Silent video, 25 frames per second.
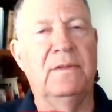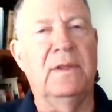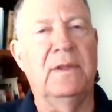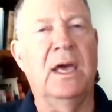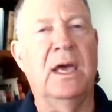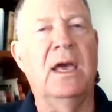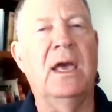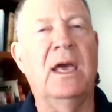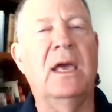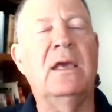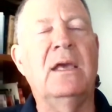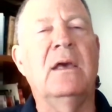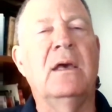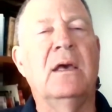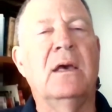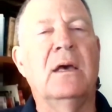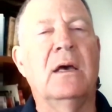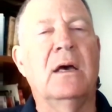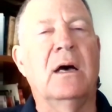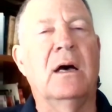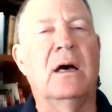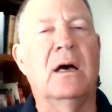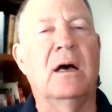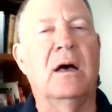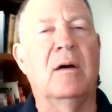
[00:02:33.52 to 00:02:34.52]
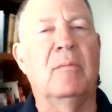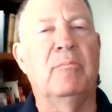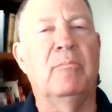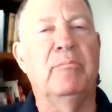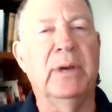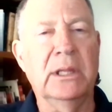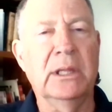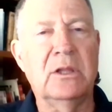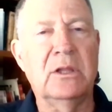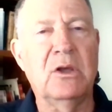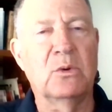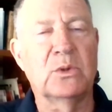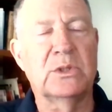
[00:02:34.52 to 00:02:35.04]
when they
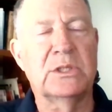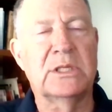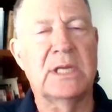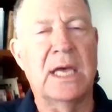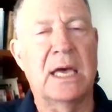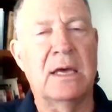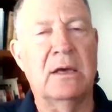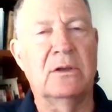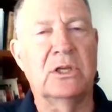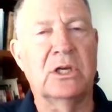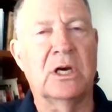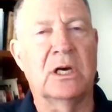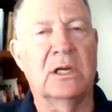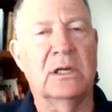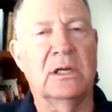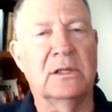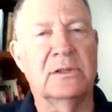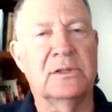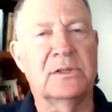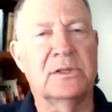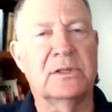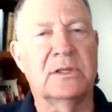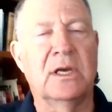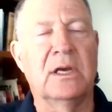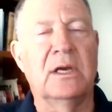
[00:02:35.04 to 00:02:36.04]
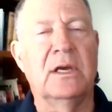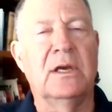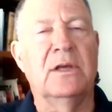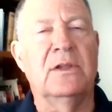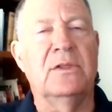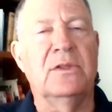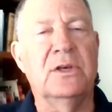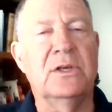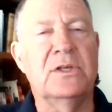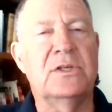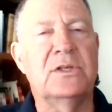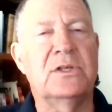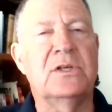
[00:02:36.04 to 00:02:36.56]
built those tunnels,
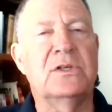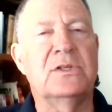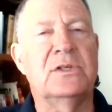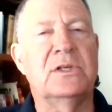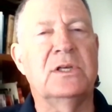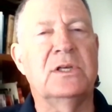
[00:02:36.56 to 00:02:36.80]
this